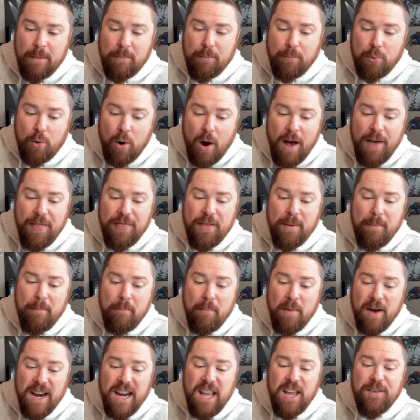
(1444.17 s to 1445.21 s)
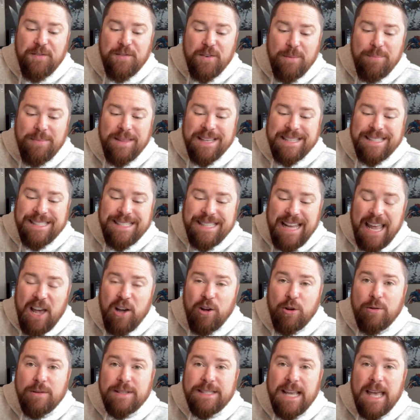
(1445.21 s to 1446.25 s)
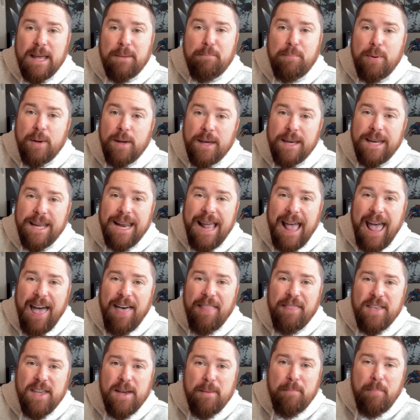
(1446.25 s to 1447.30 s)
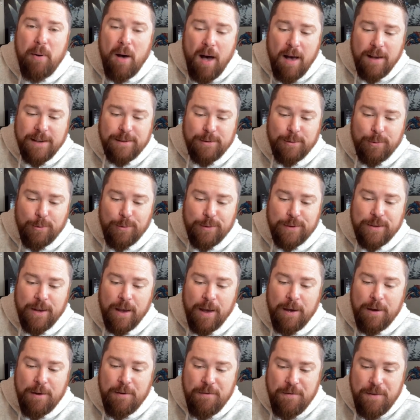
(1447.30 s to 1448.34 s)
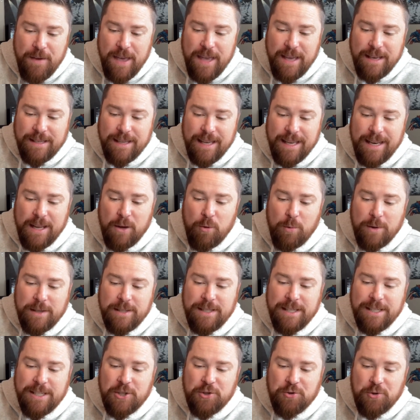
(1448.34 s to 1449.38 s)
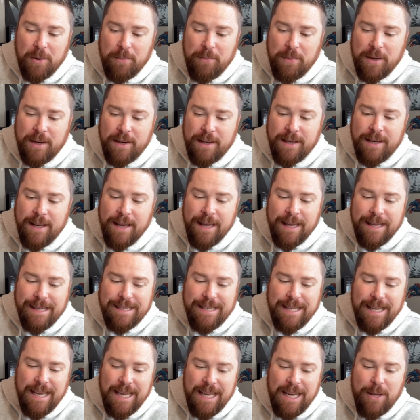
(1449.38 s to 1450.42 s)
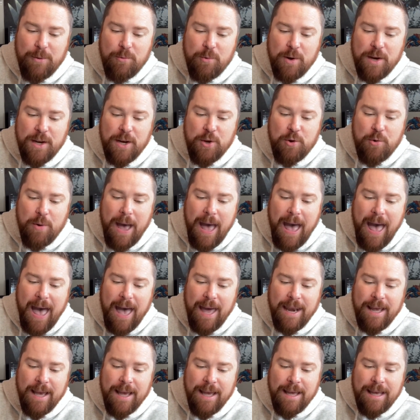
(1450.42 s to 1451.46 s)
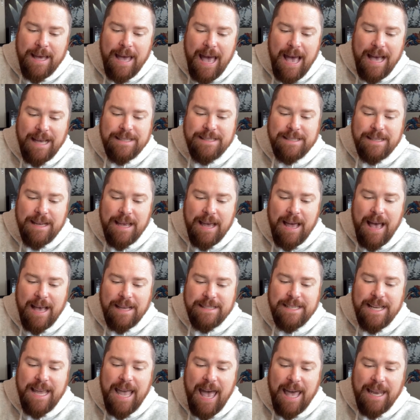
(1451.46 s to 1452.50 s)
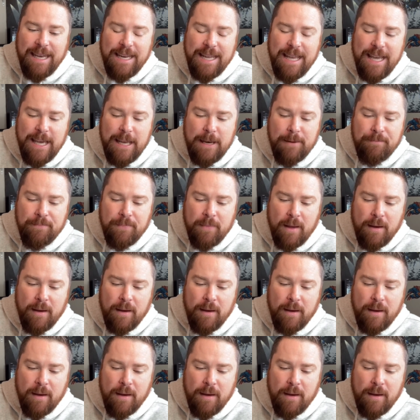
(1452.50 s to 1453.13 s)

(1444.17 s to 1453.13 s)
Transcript: brought the money from the sales, and put it at the apostles' feet, and it was distributed to anyone who had as, as he had need.